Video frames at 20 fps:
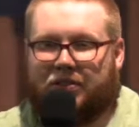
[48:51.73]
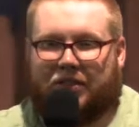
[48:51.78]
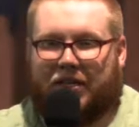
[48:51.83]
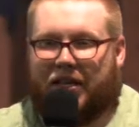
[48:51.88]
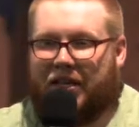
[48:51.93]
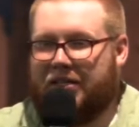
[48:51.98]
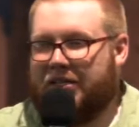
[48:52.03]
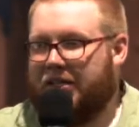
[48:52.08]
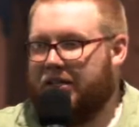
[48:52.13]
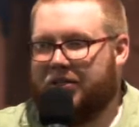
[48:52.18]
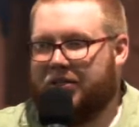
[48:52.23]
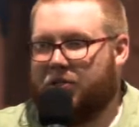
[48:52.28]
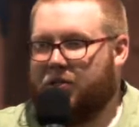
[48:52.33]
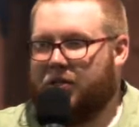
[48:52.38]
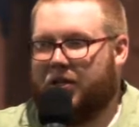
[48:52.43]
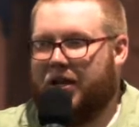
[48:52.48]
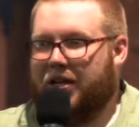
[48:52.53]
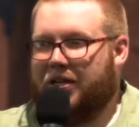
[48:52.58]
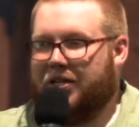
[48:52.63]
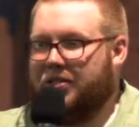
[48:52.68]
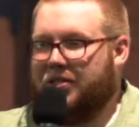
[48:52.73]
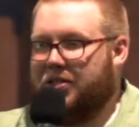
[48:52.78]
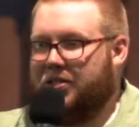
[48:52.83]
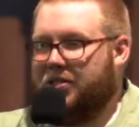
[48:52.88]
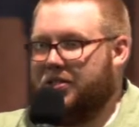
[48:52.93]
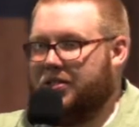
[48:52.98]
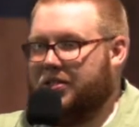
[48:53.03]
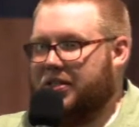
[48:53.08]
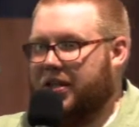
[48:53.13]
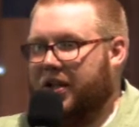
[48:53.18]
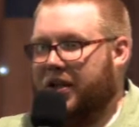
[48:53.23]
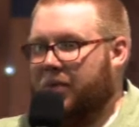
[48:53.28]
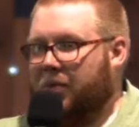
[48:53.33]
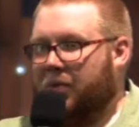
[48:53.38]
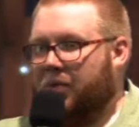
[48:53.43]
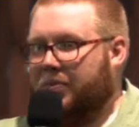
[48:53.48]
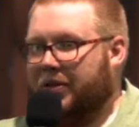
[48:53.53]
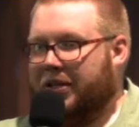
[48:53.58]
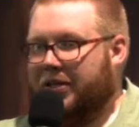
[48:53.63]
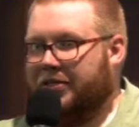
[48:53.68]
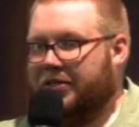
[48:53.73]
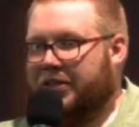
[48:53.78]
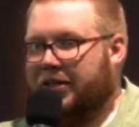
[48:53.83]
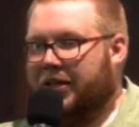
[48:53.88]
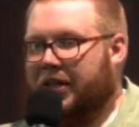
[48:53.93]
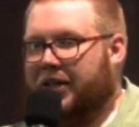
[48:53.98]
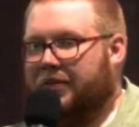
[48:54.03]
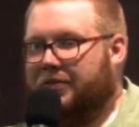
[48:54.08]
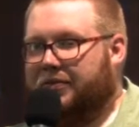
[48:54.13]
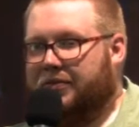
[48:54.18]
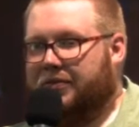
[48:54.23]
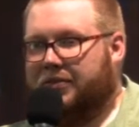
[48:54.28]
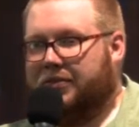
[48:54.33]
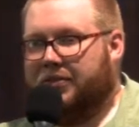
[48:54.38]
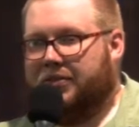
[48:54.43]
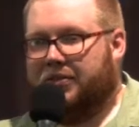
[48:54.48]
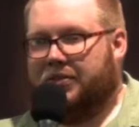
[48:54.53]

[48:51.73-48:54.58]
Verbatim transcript: God didn't create us to just stay in one place in life.